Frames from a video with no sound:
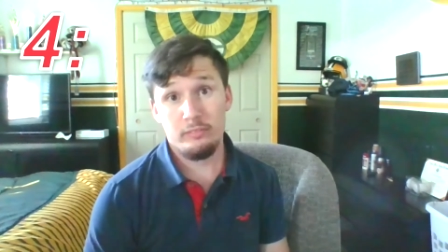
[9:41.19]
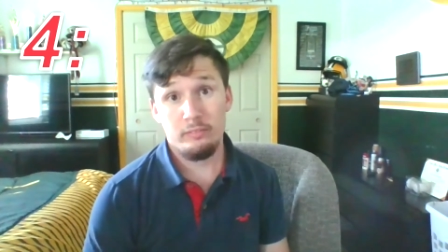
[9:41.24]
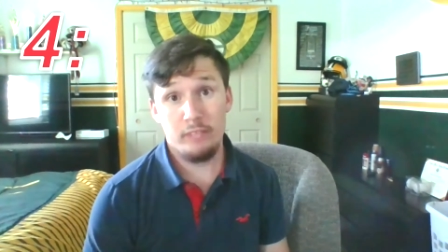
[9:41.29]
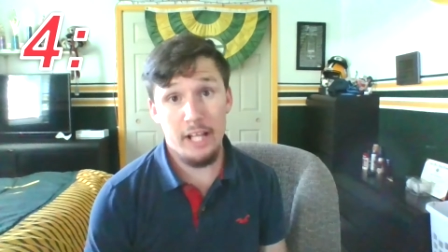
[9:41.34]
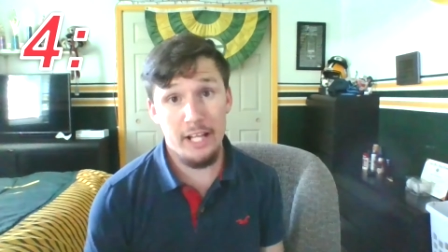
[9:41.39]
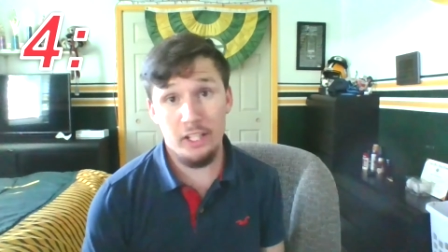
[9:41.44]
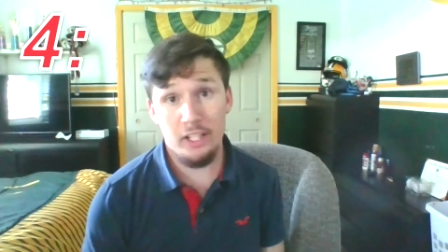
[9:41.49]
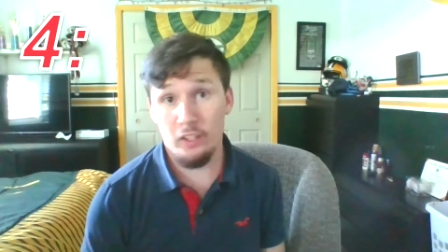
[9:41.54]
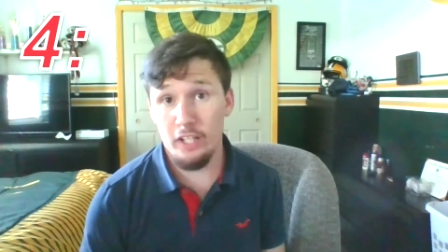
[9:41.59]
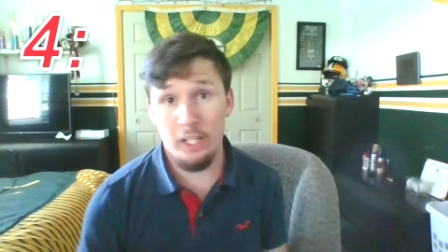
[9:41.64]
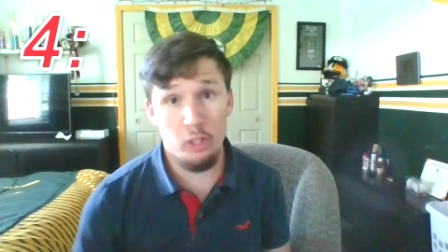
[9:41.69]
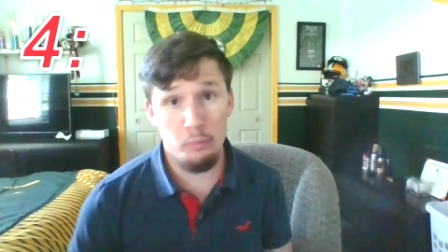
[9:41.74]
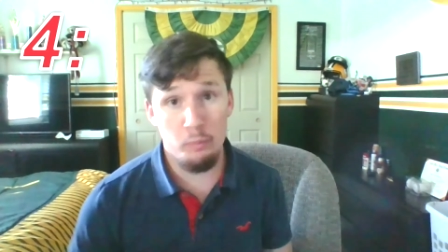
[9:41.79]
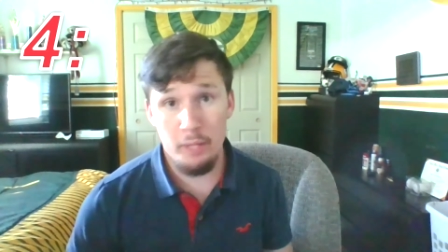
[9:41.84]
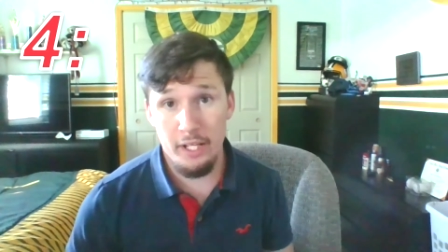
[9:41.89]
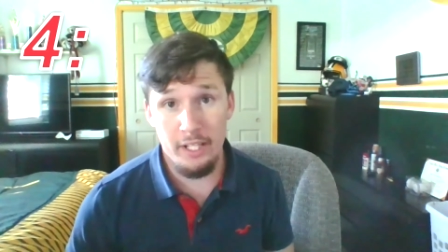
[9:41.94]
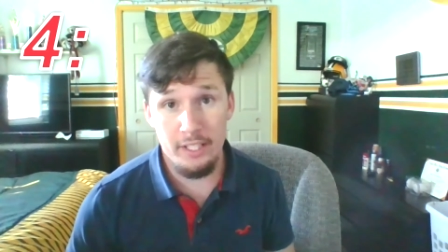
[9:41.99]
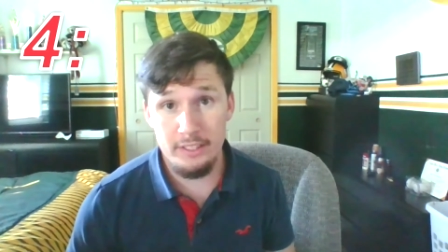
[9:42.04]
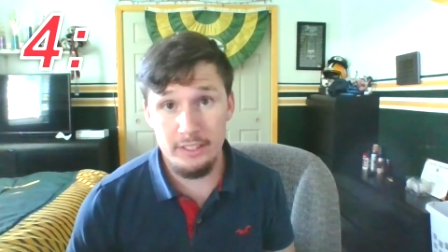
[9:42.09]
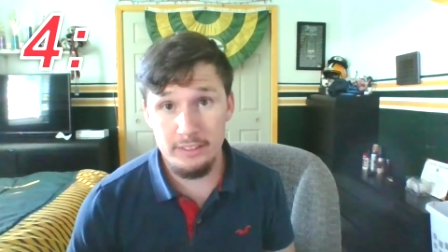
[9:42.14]
I know that don't
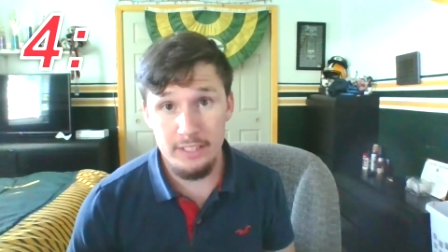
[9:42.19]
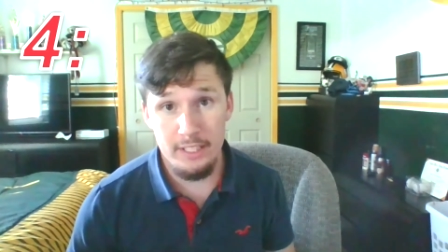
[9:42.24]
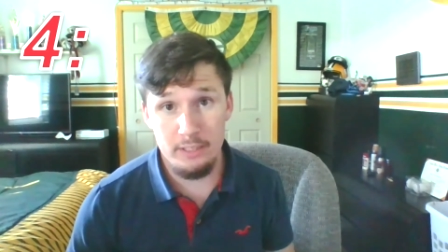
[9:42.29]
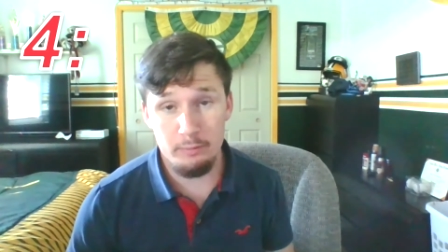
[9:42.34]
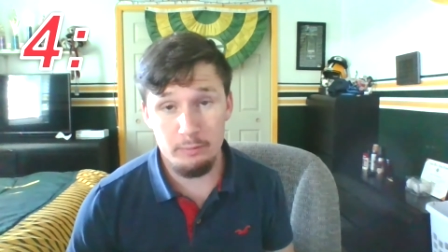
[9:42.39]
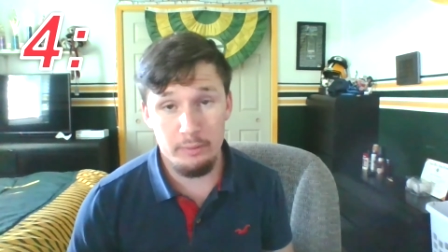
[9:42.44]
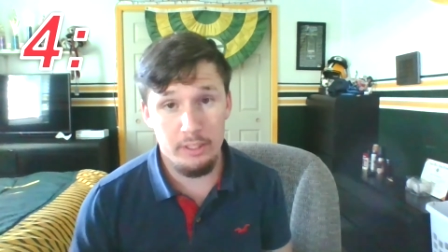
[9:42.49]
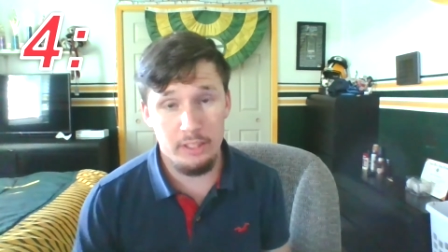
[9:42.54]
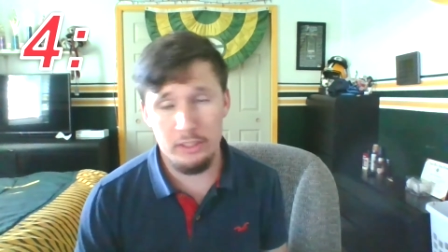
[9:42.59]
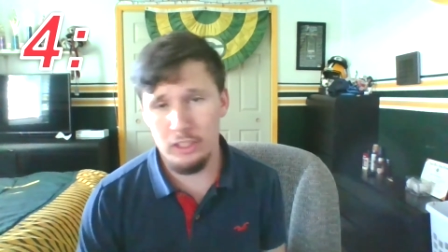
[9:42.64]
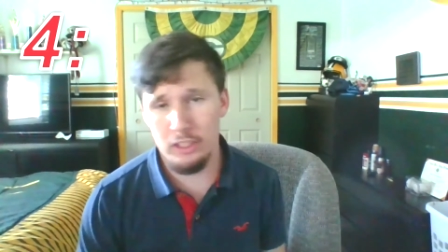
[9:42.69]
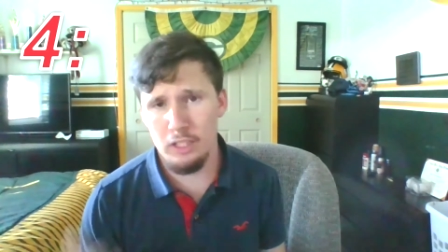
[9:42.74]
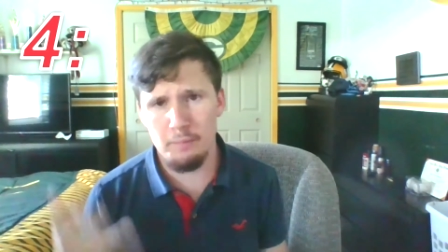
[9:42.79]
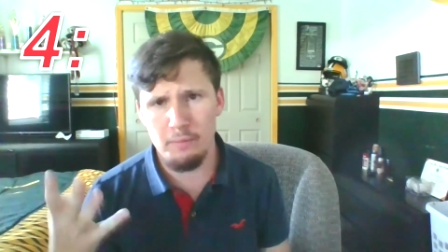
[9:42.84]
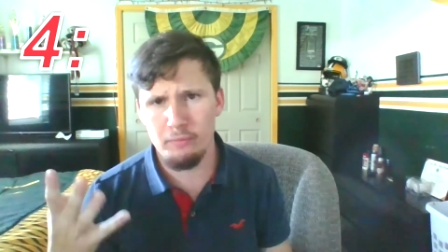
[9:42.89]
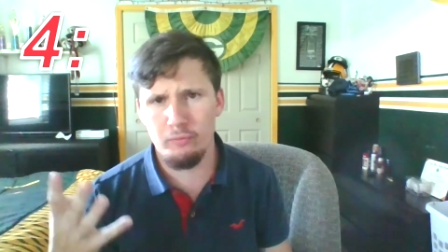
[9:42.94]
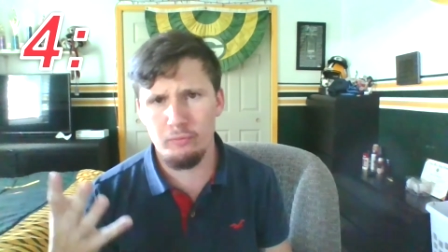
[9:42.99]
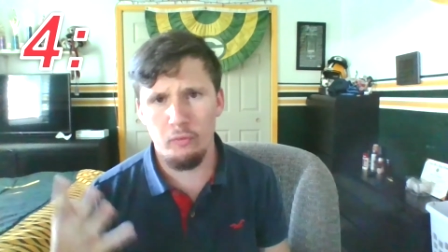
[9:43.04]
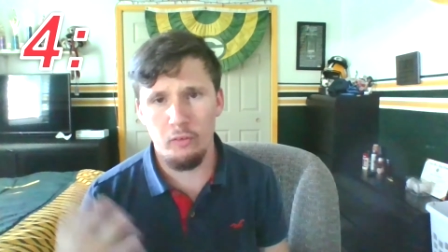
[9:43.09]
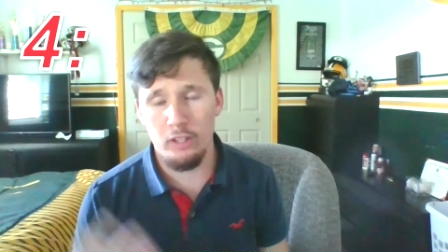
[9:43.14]
make any sense because they're number
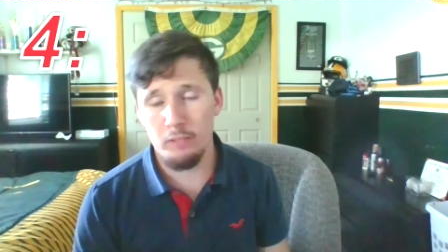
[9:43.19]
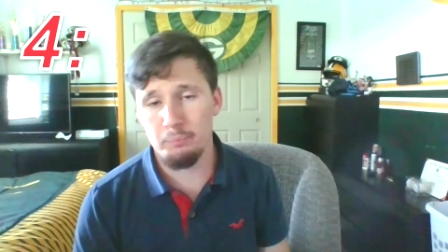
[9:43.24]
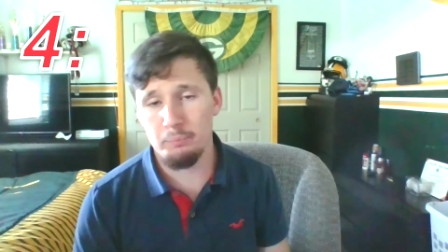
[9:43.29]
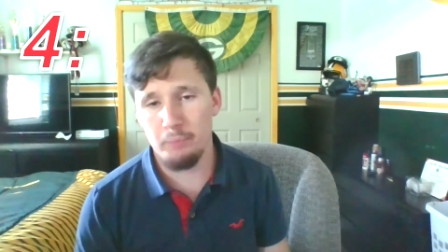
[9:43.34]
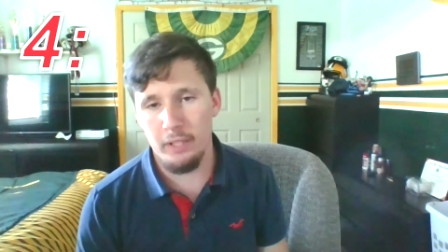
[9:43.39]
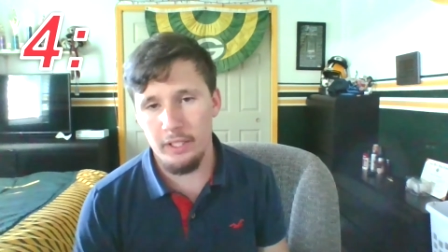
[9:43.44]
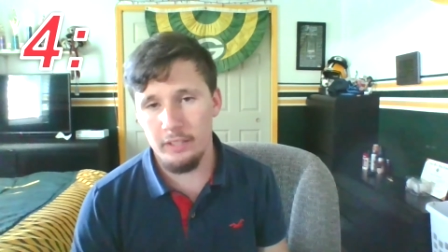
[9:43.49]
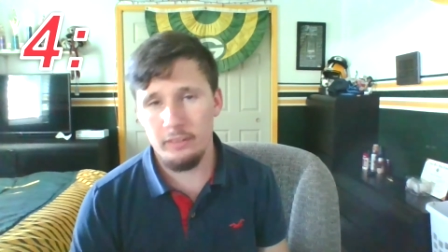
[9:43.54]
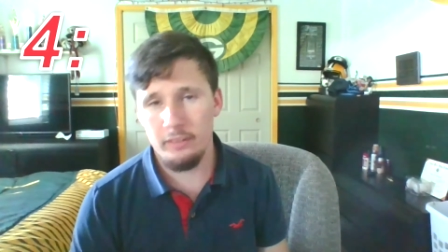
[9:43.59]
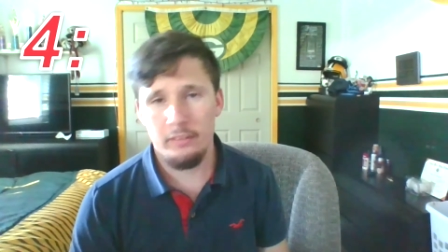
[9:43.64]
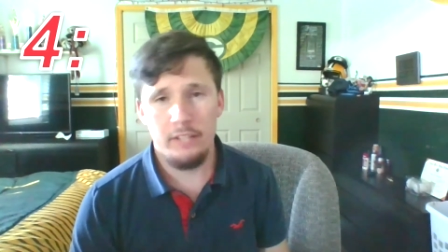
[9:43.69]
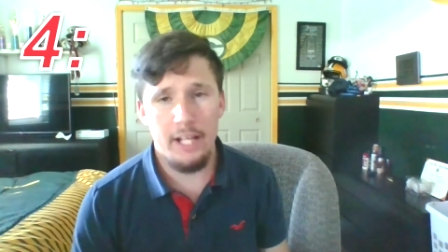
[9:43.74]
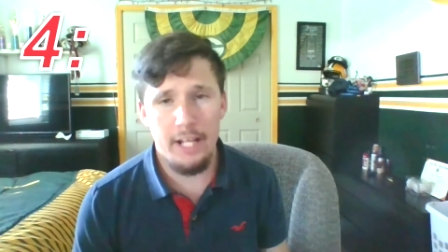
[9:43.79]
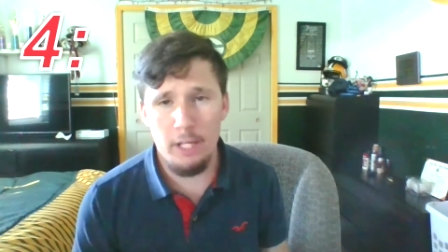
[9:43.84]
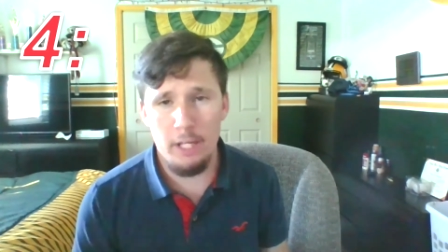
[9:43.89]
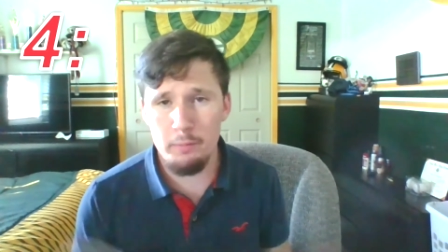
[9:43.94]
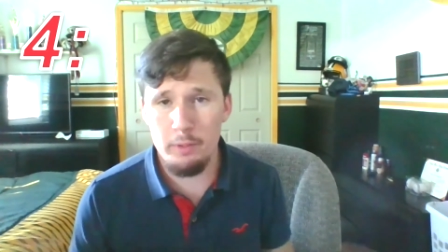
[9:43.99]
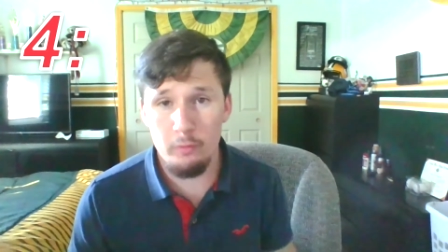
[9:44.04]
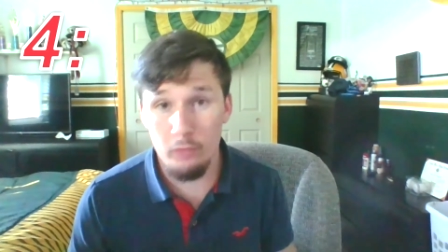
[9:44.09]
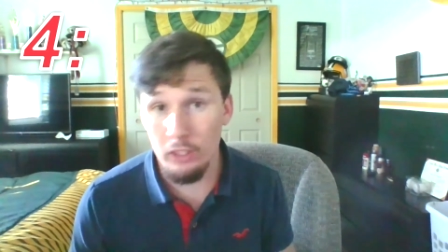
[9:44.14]
4, but I
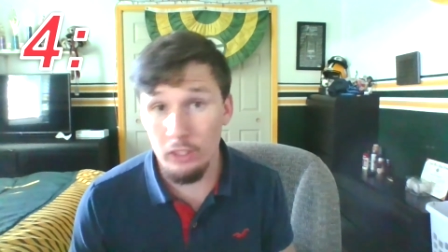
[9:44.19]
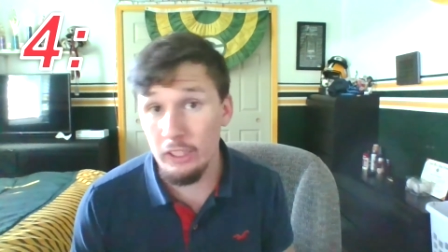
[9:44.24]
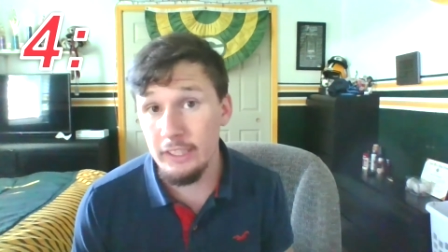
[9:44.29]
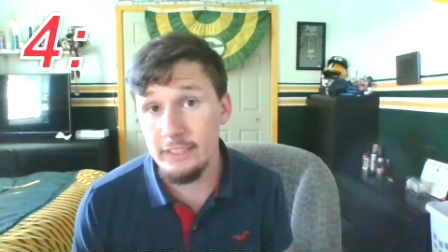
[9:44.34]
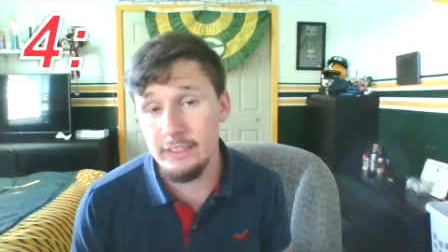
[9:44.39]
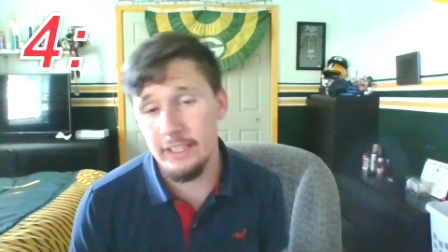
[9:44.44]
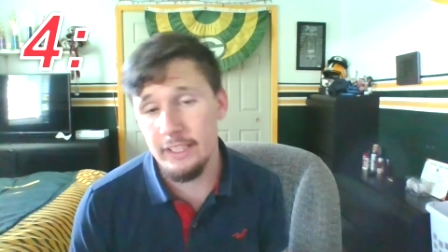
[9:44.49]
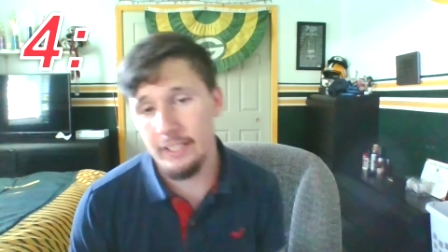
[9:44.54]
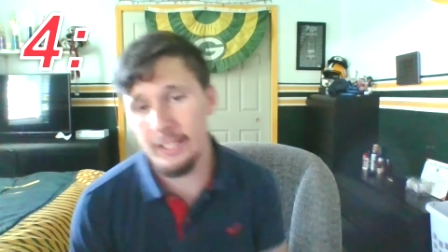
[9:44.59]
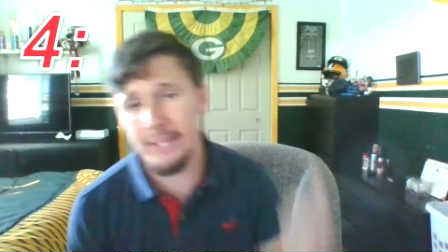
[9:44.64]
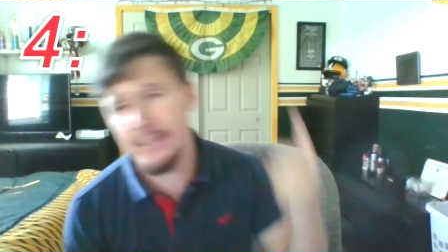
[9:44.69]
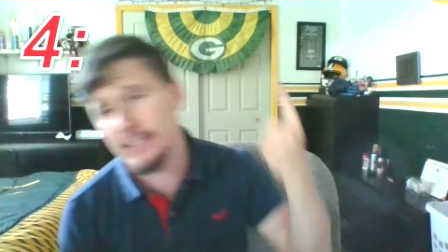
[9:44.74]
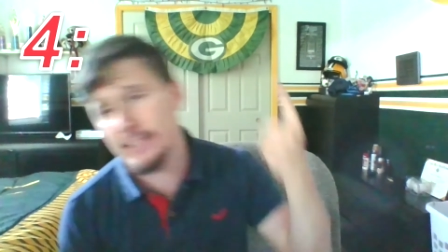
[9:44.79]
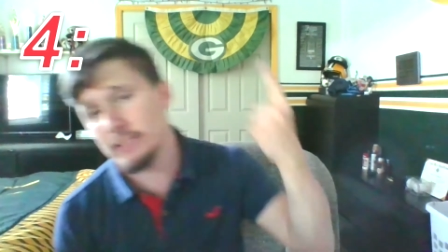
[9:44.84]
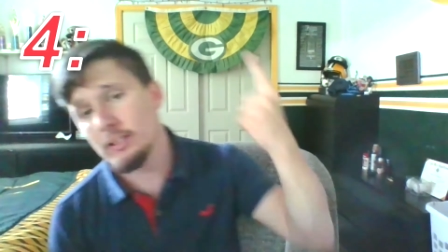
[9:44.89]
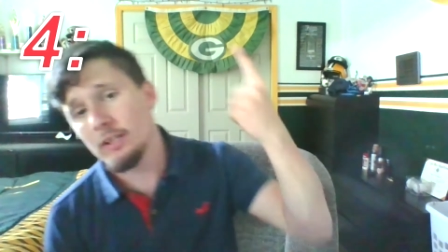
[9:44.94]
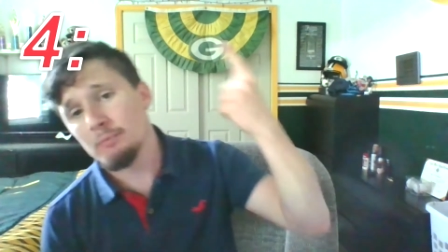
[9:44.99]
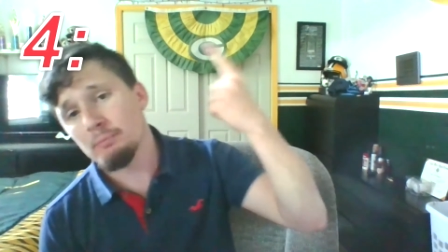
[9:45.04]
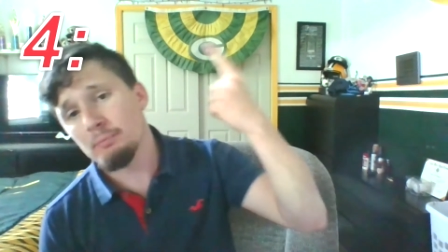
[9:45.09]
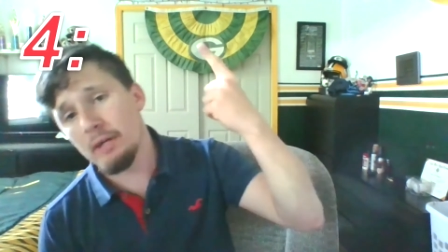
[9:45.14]
gotta be realistic. Is
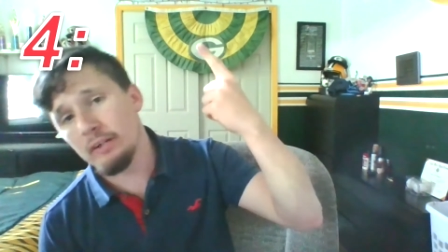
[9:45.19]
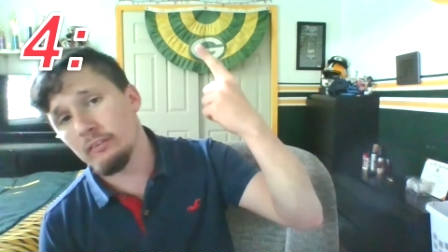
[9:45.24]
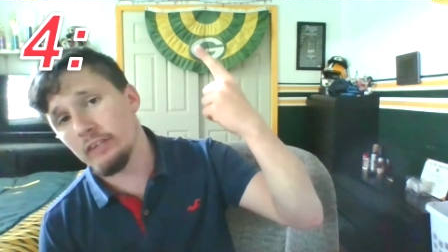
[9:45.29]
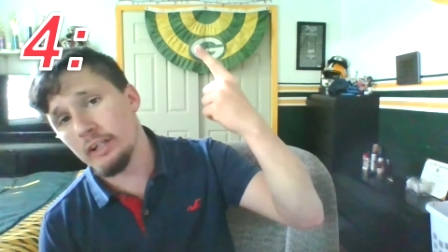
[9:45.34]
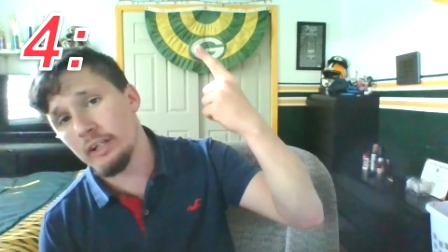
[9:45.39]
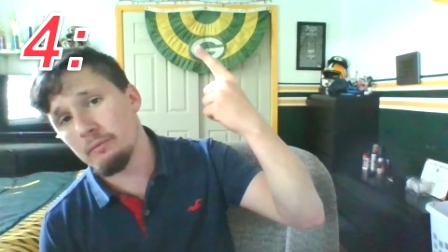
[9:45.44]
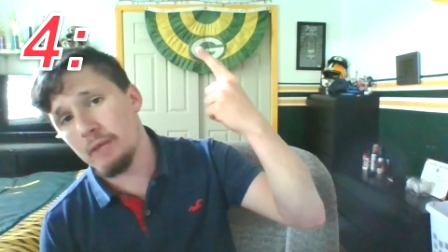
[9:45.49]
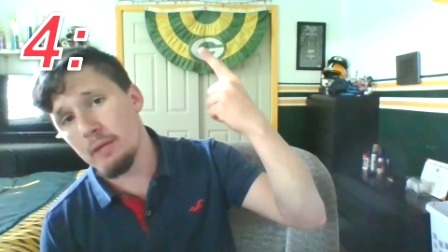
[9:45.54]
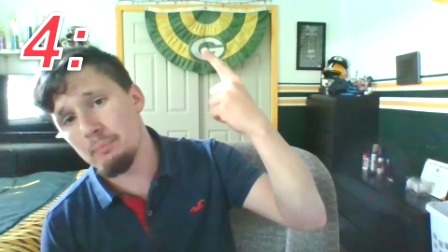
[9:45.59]
my Green Bay